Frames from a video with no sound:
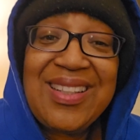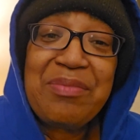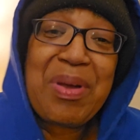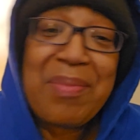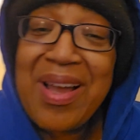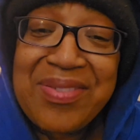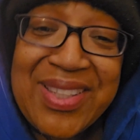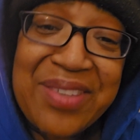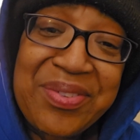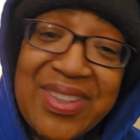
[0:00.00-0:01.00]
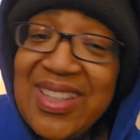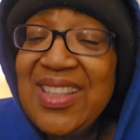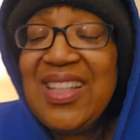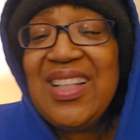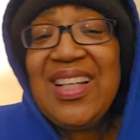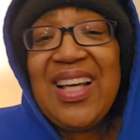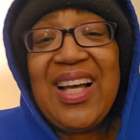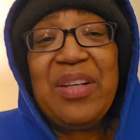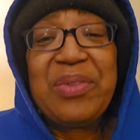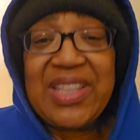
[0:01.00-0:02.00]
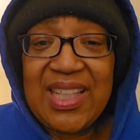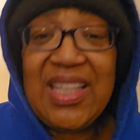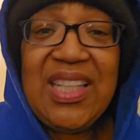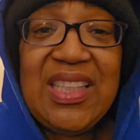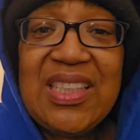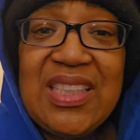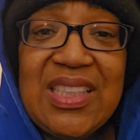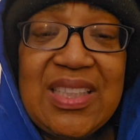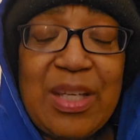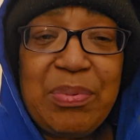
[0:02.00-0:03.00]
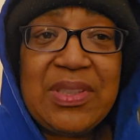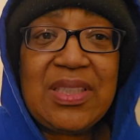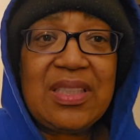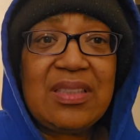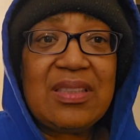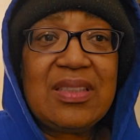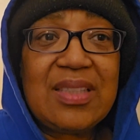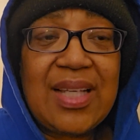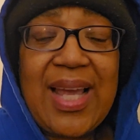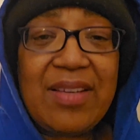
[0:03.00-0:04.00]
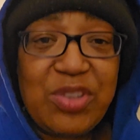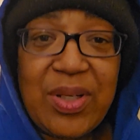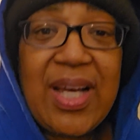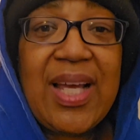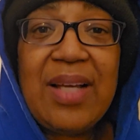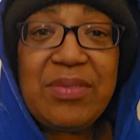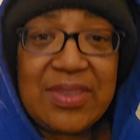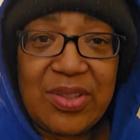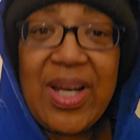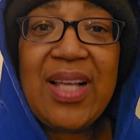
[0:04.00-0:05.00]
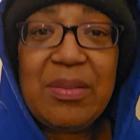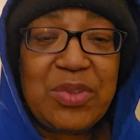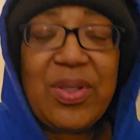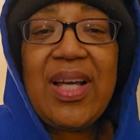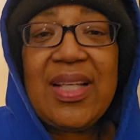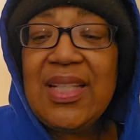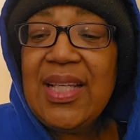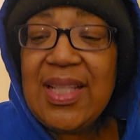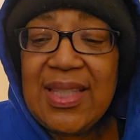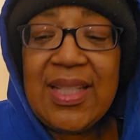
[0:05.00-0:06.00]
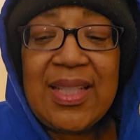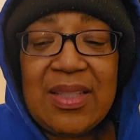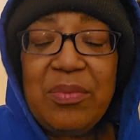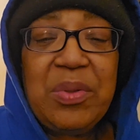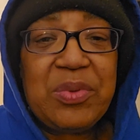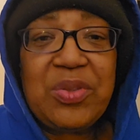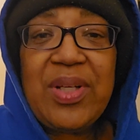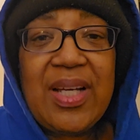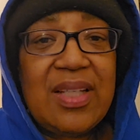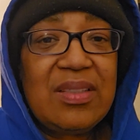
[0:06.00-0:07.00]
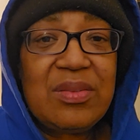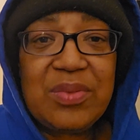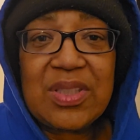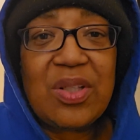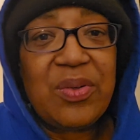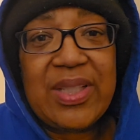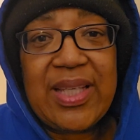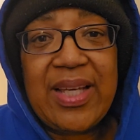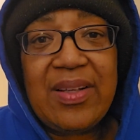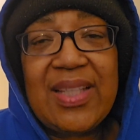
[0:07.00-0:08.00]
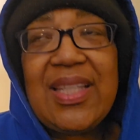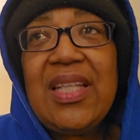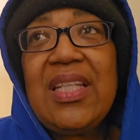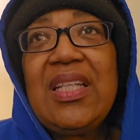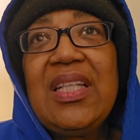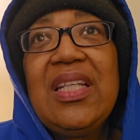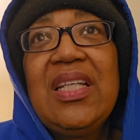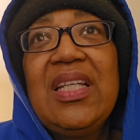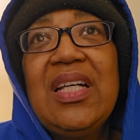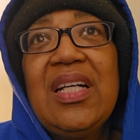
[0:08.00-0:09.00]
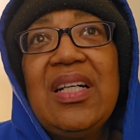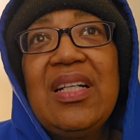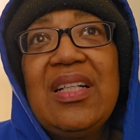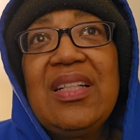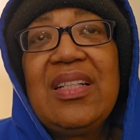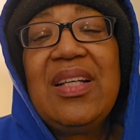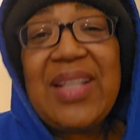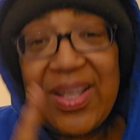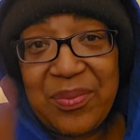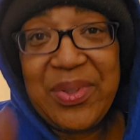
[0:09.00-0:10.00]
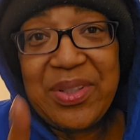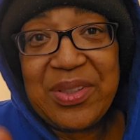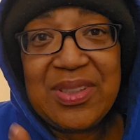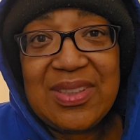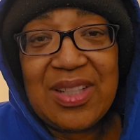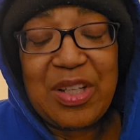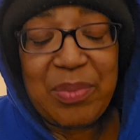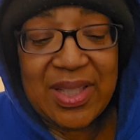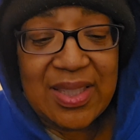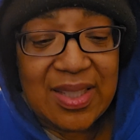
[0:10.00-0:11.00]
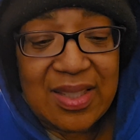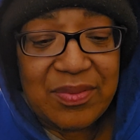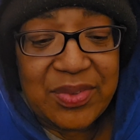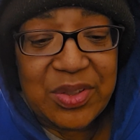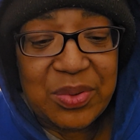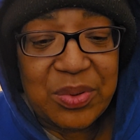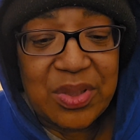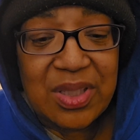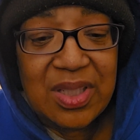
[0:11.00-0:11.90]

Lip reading: My mouth definitely. I didn't want to eat that particular. It's like I have tried. I'm trying. Nothing we were trying was going down. I think, and I will talk about that for sure.